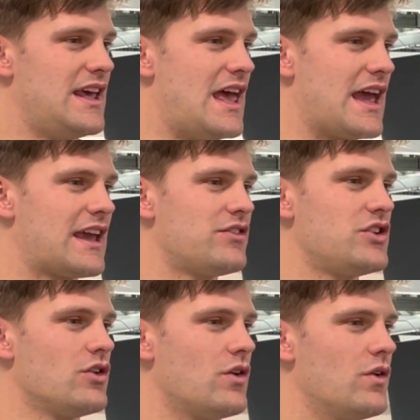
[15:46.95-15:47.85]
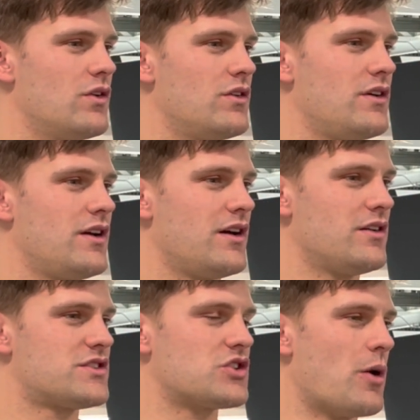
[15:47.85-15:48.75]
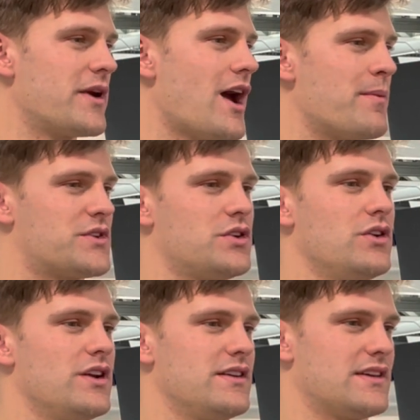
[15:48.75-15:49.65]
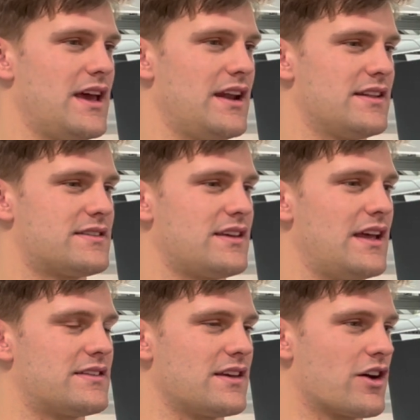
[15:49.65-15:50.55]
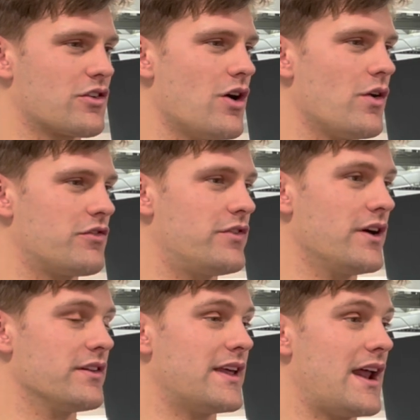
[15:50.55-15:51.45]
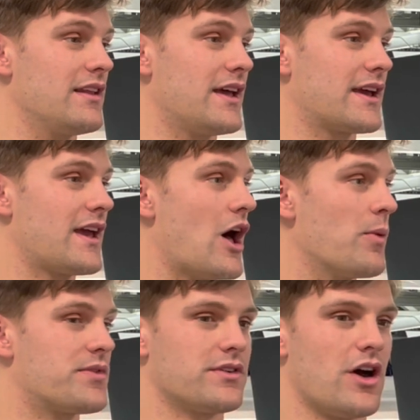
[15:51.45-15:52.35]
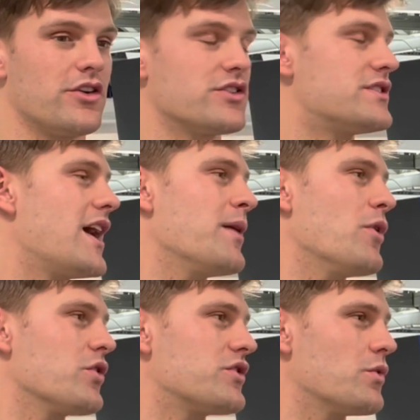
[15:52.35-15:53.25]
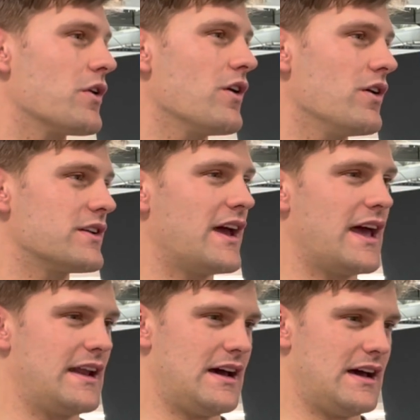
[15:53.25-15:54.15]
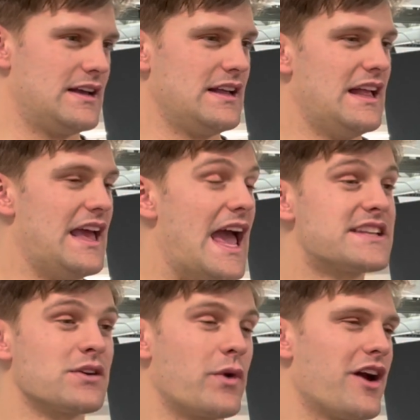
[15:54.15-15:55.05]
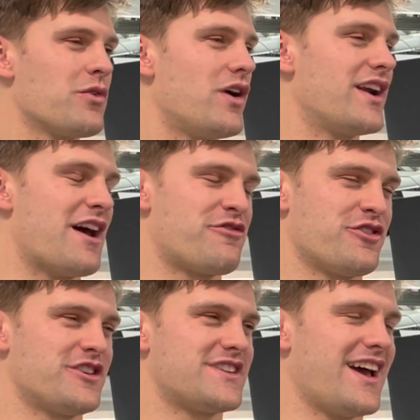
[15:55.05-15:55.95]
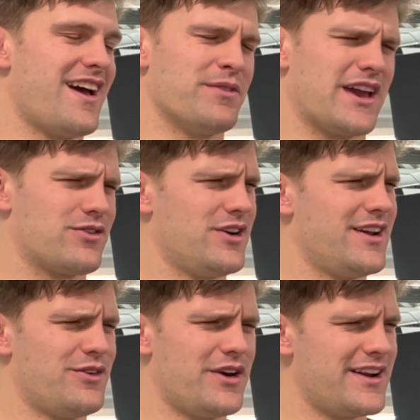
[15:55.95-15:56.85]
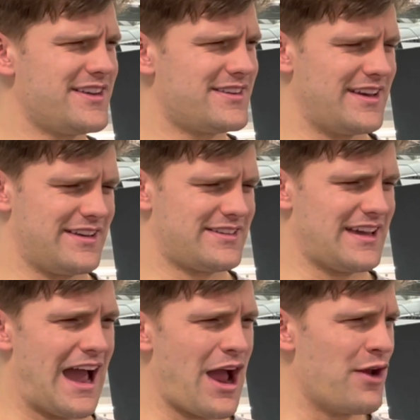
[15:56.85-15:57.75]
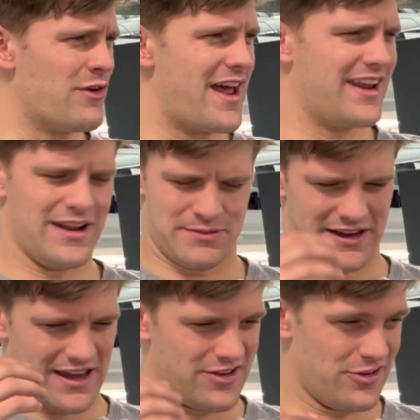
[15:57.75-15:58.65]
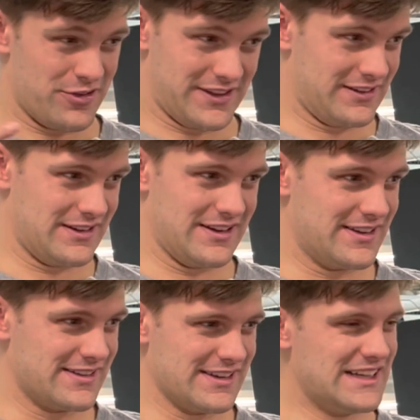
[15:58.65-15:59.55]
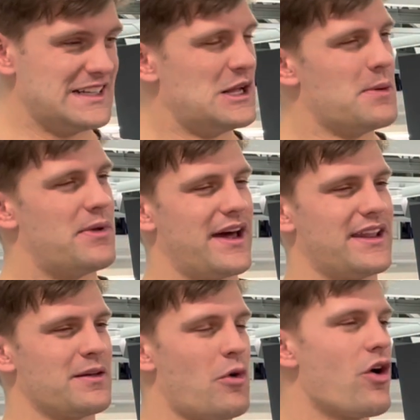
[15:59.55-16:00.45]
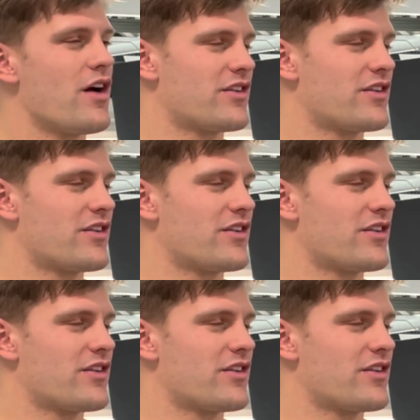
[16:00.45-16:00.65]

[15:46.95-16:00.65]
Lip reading: it gives you so many opportunities, and it's a growing field that, like, helps understand most of the world. And it's a weird one, and at first I'm like, what is this? I read it and I'm like, I don't know what this is. But the more I've